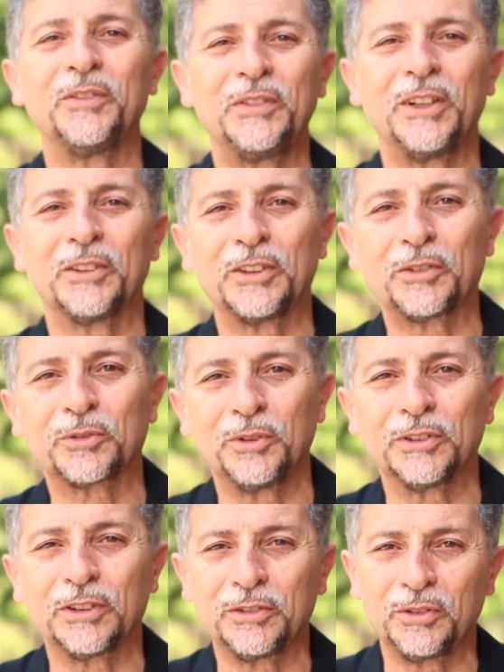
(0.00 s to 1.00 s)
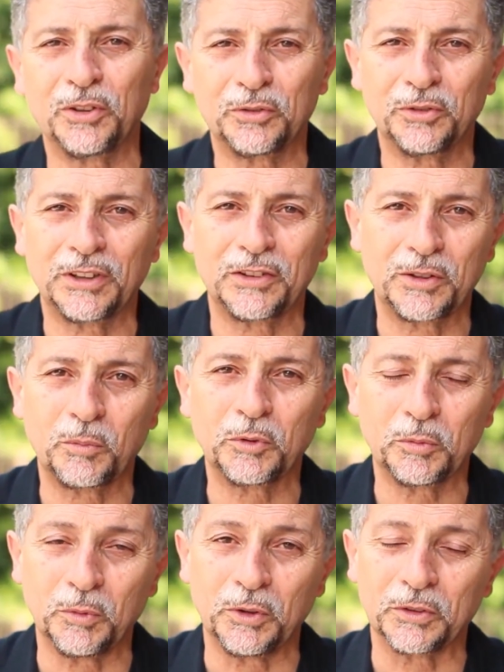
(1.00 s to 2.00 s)
At the end of the day, we
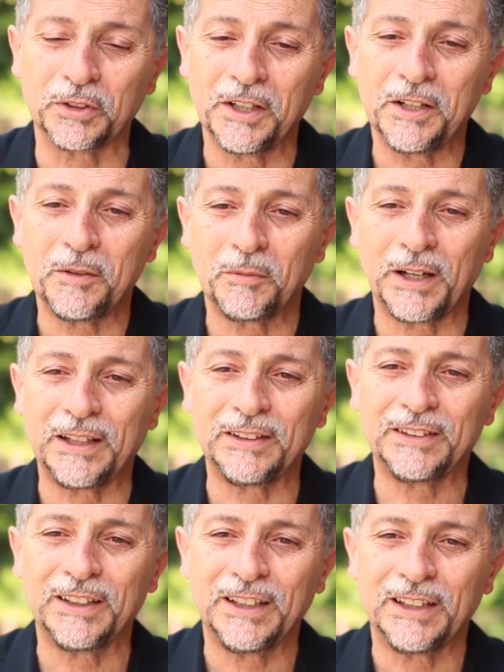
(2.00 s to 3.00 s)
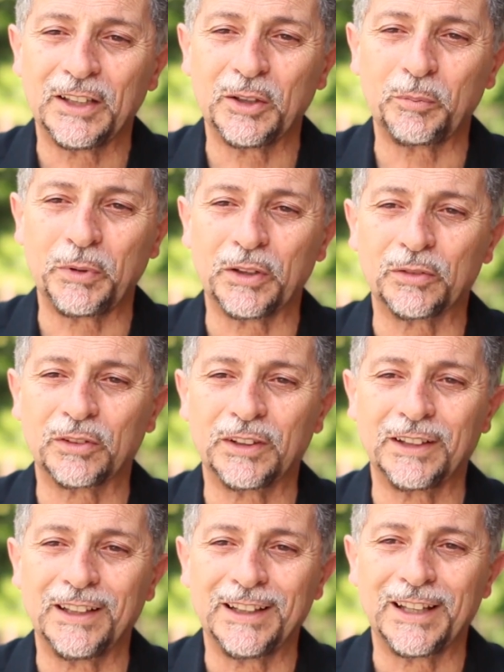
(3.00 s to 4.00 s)
think we are good. But I
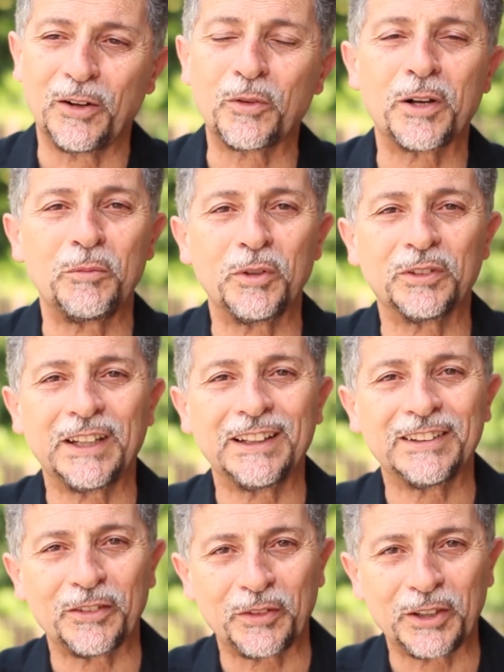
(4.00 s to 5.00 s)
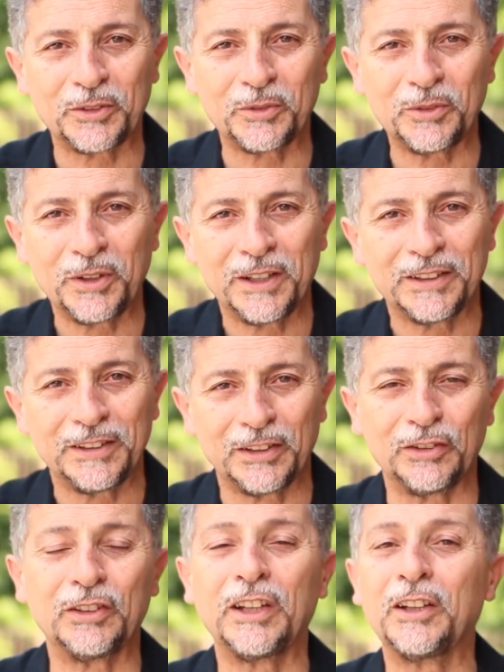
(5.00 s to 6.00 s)
think it is a path that has to be taken and
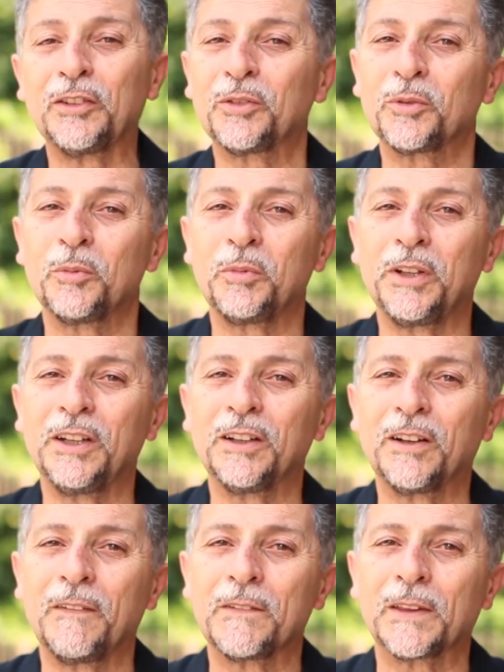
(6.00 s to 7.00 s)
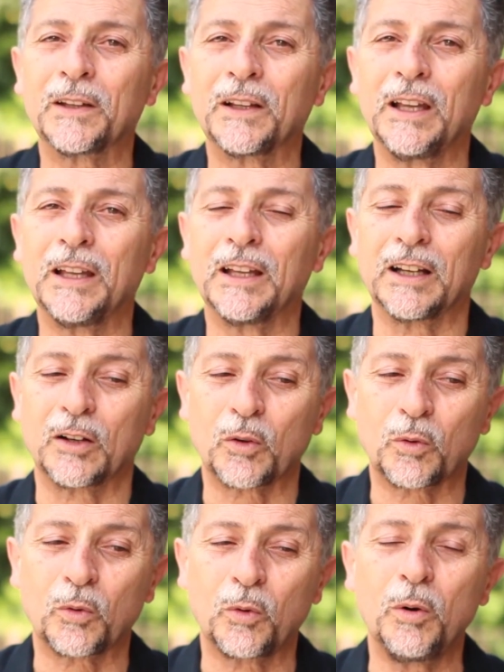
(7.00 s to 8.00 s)
we have to find out how to evolve in
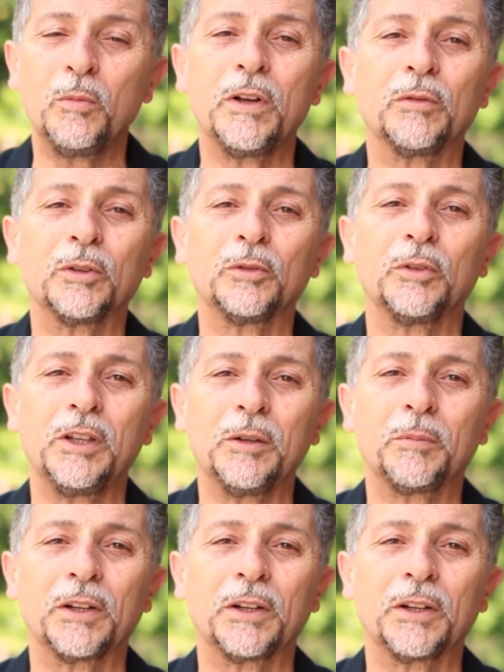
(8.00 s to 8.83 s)
order to become love.